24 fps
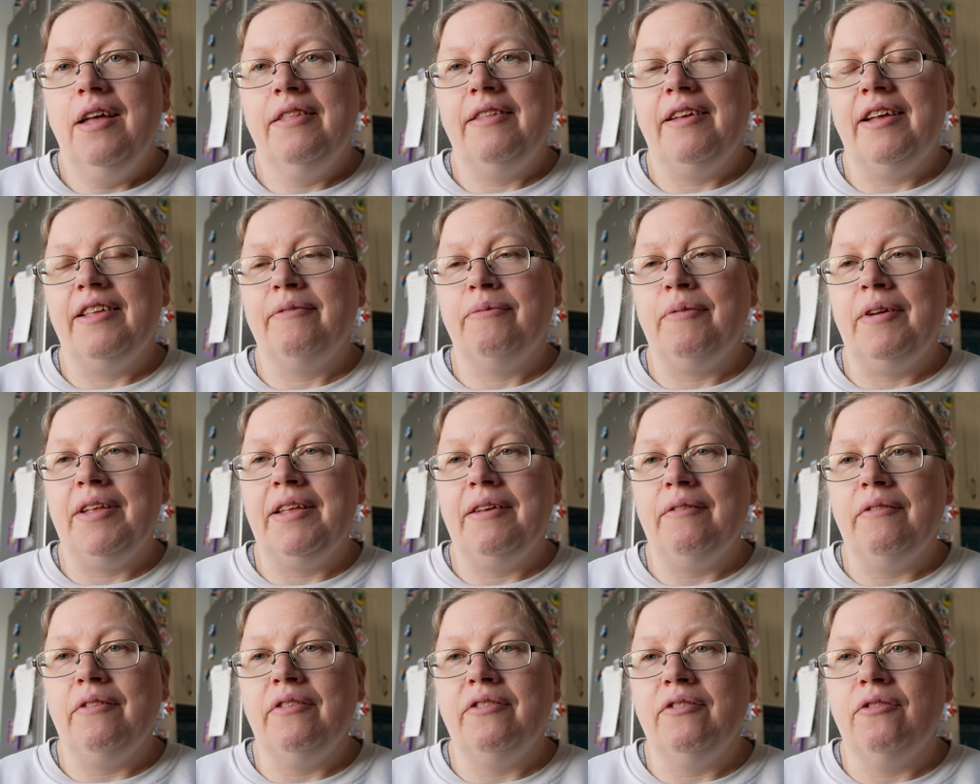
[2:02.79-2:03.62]
That's when
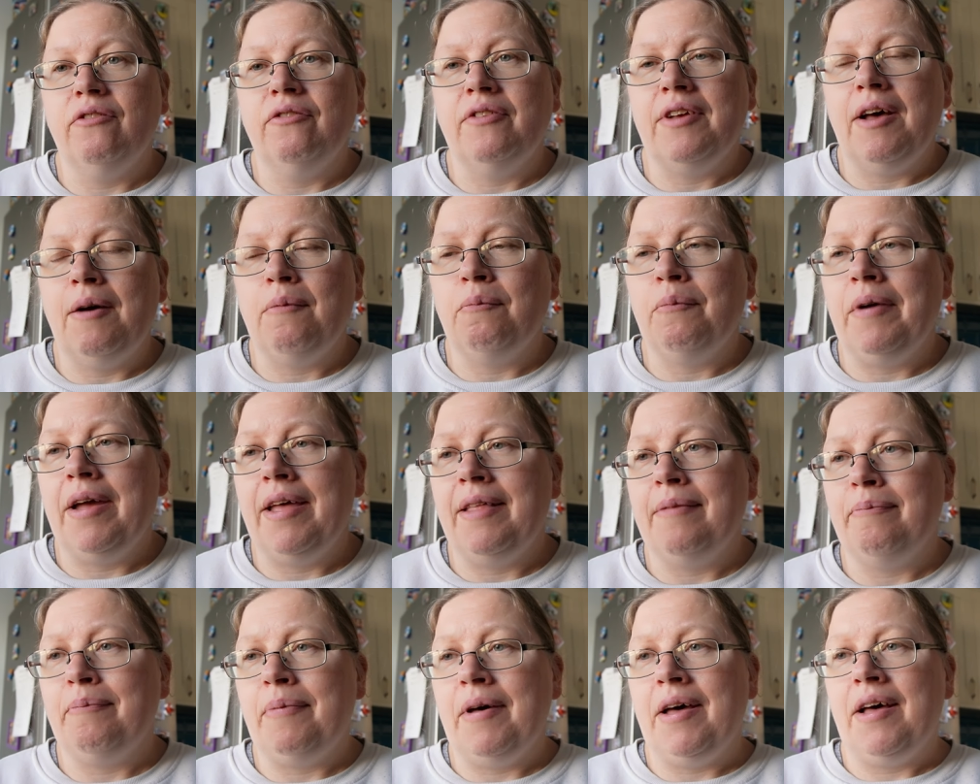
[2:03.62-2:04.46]
it was all done
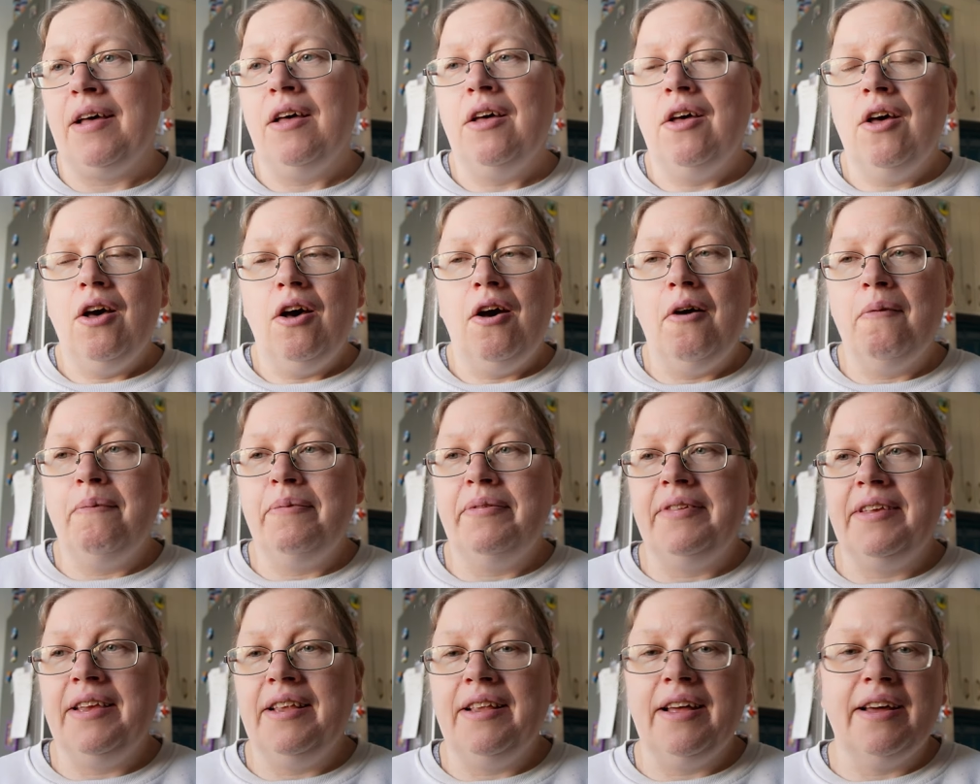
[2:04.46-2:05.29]
with. But
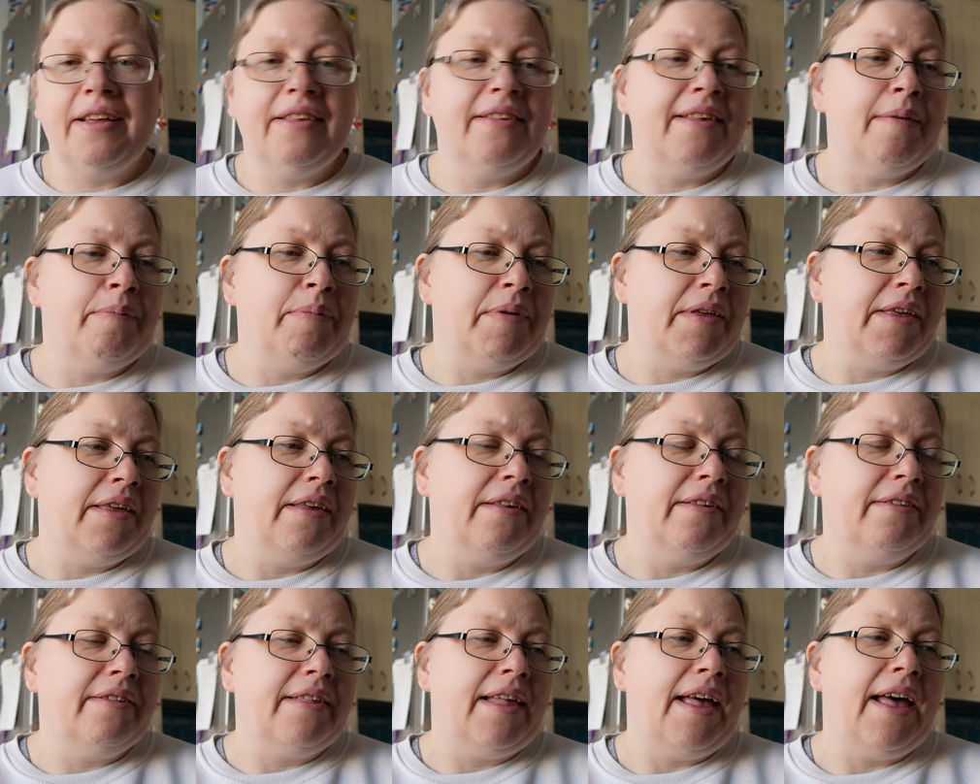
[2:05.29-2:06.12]
obviously, like I said,
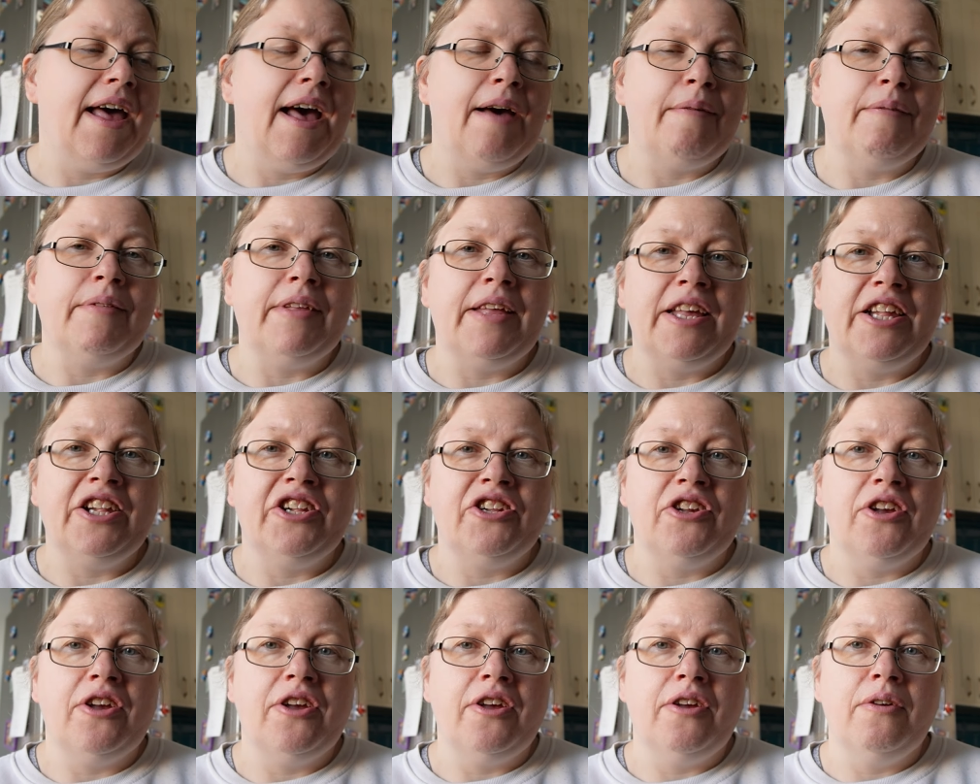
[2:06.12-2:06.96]
because they have an
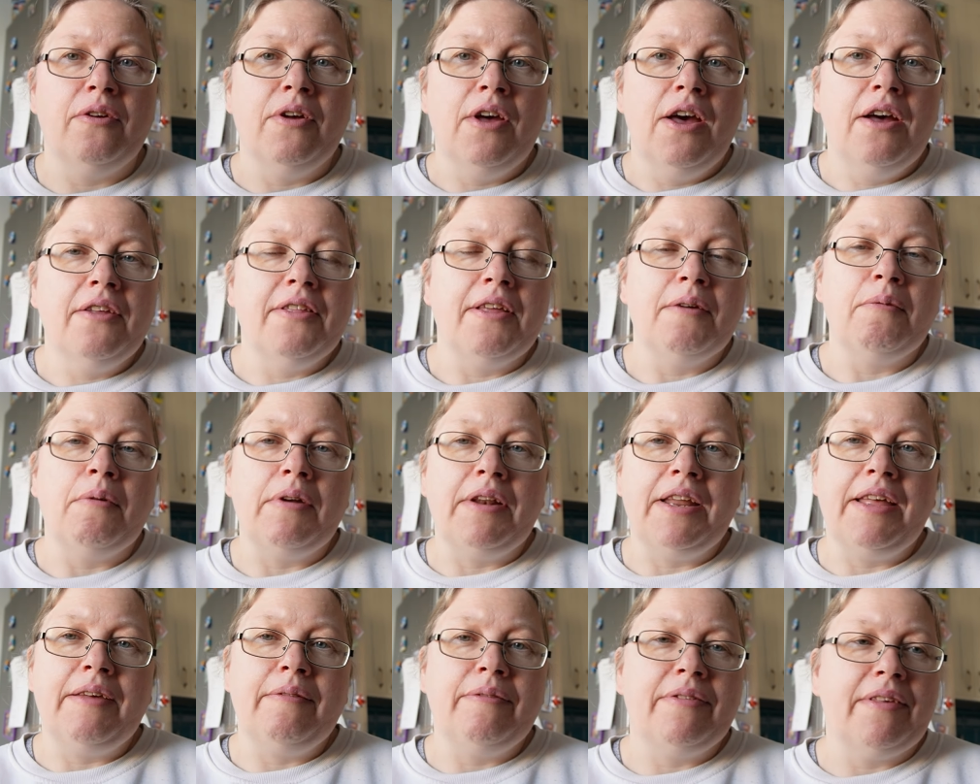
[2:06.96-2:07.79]
issue, they
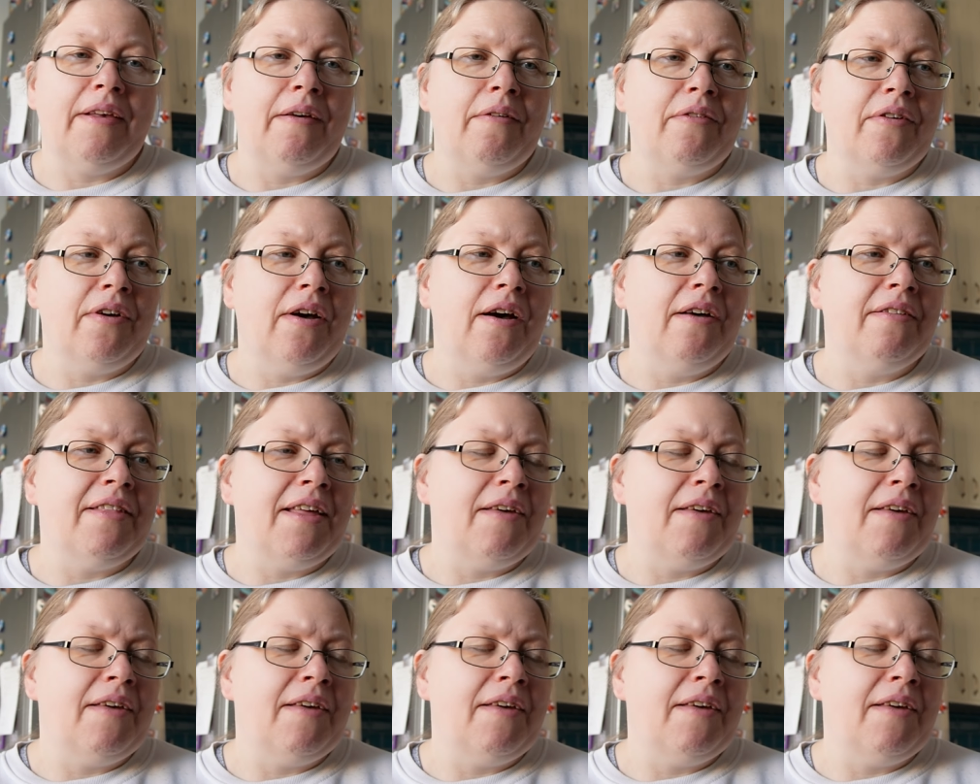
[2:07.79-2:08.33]
won't leave self car.